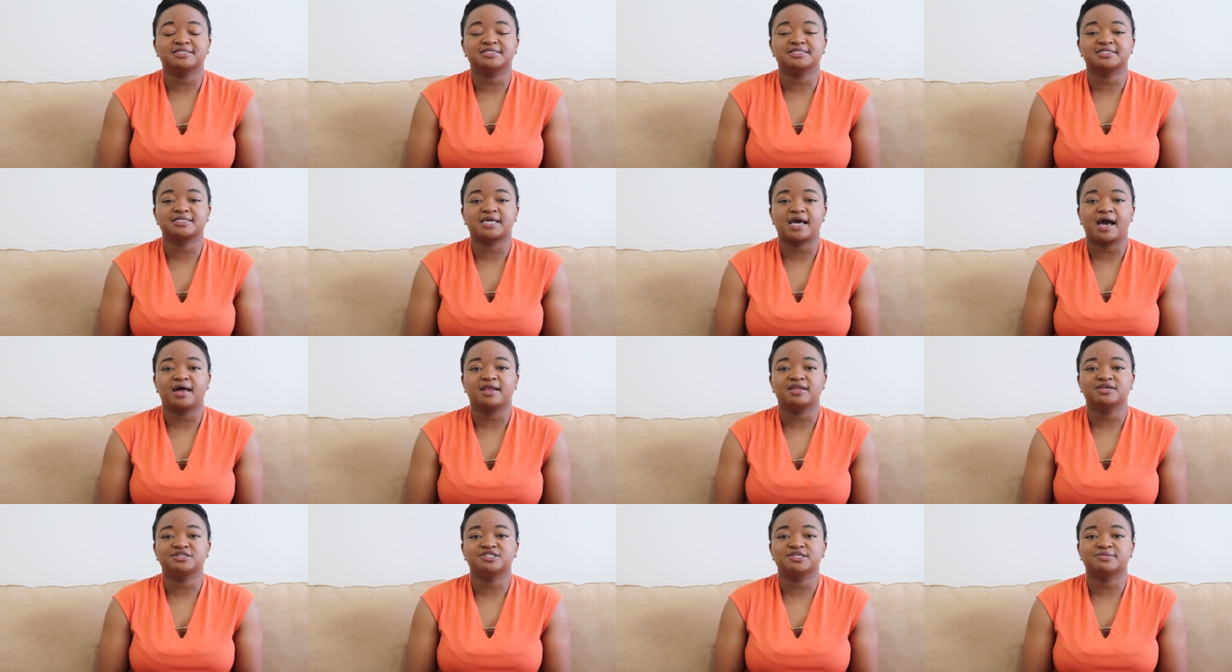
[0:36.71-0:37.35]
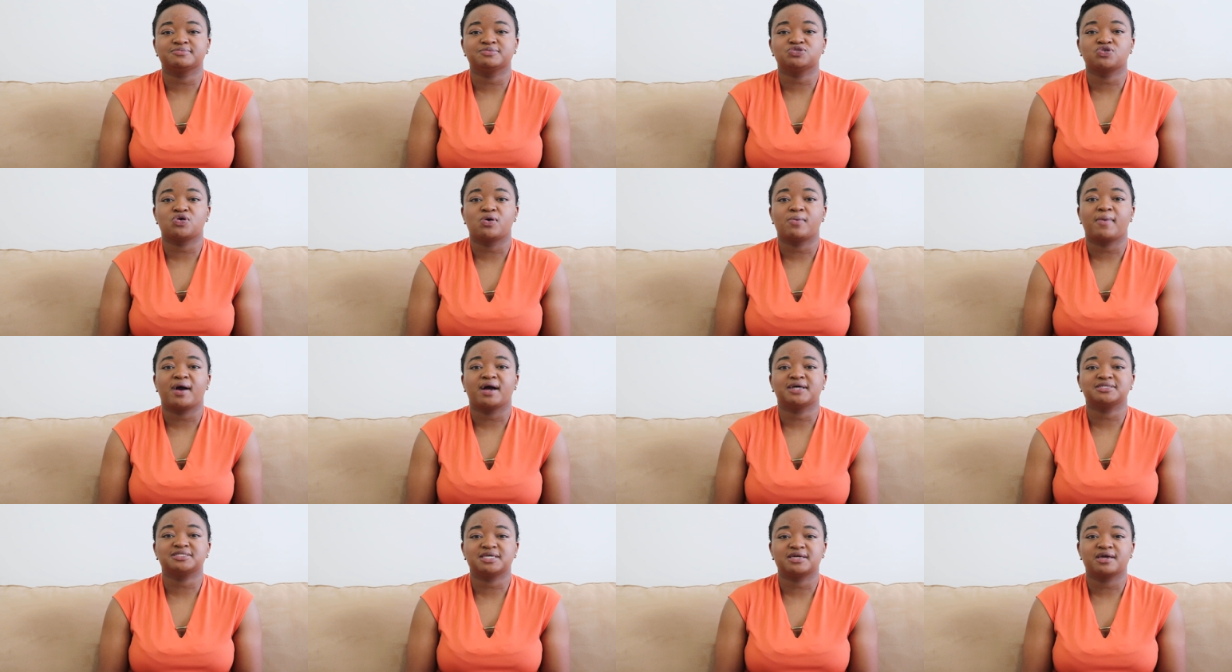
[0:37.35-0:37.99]
in scholarships during
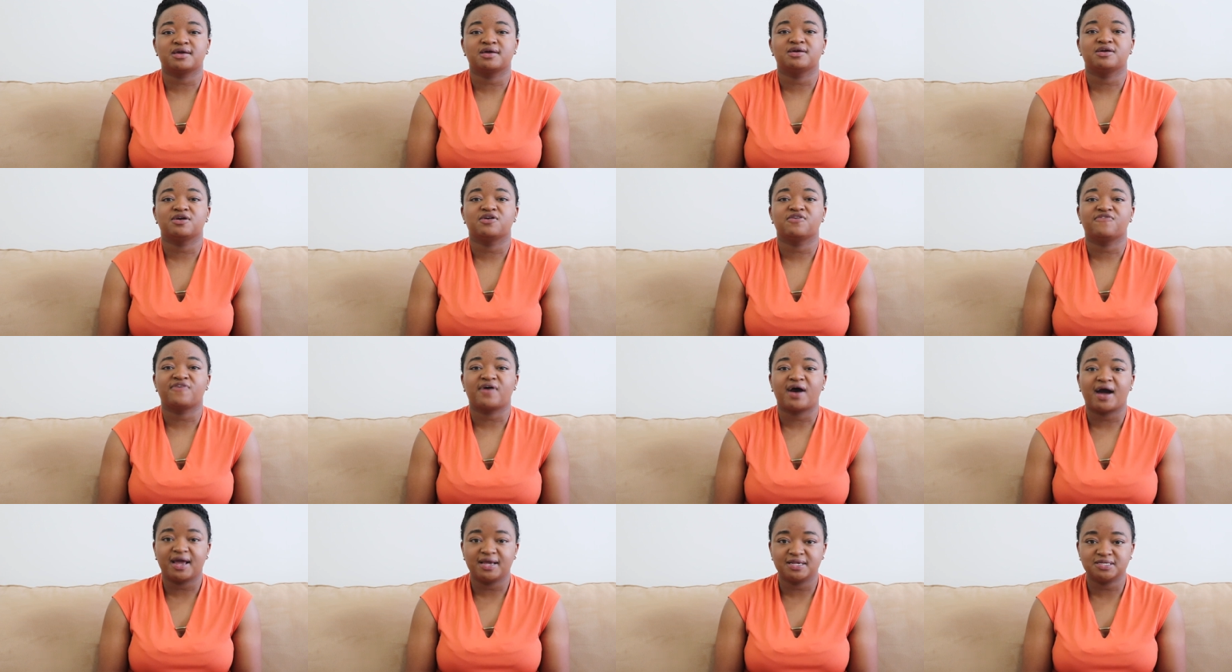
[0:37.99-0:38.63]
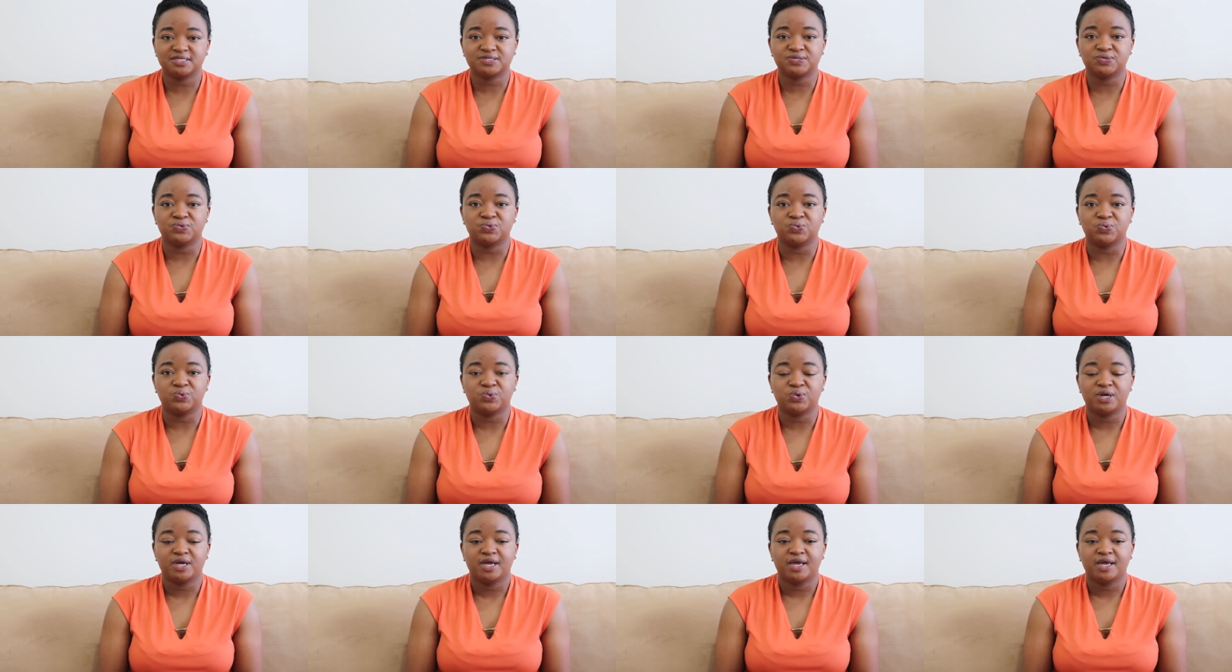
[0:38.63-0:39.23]
my senior year of high school.